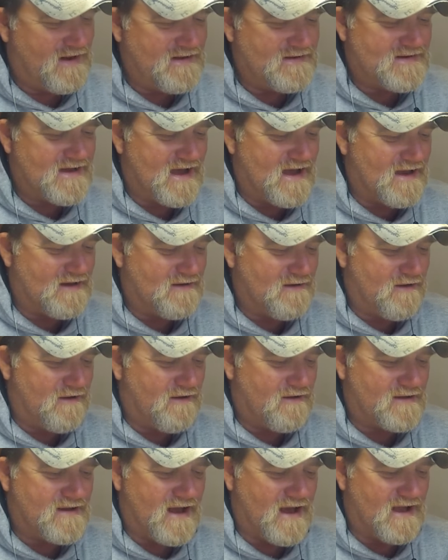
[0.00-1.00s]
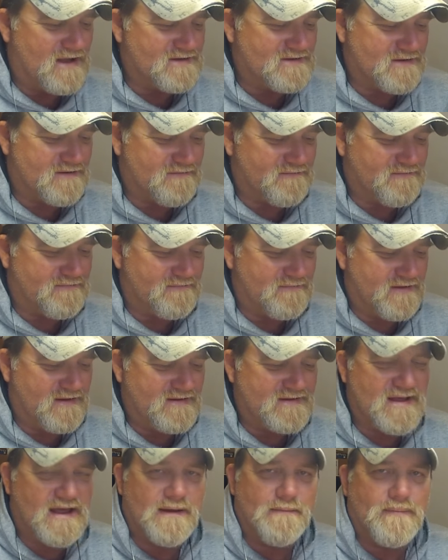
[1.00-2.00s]
he's got
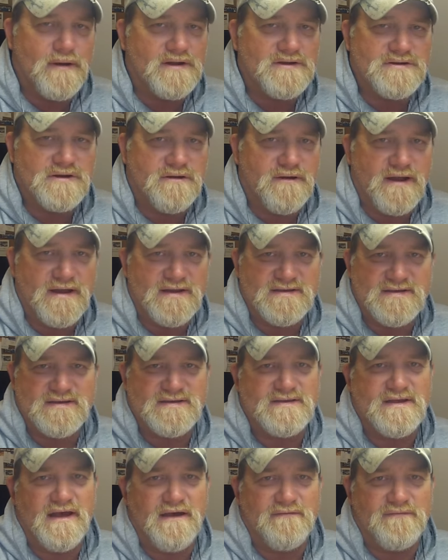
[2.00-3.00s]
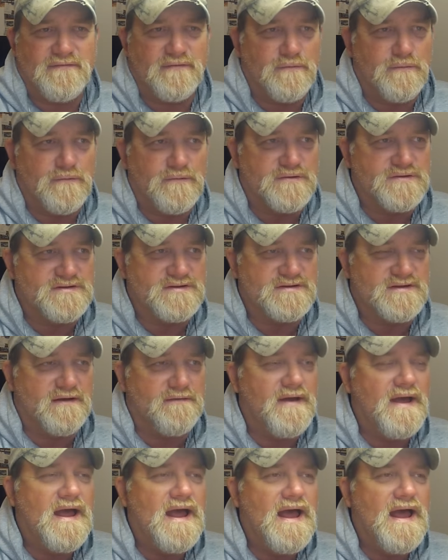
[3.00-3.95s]
a bunch of crazy stuff, lures and stuff.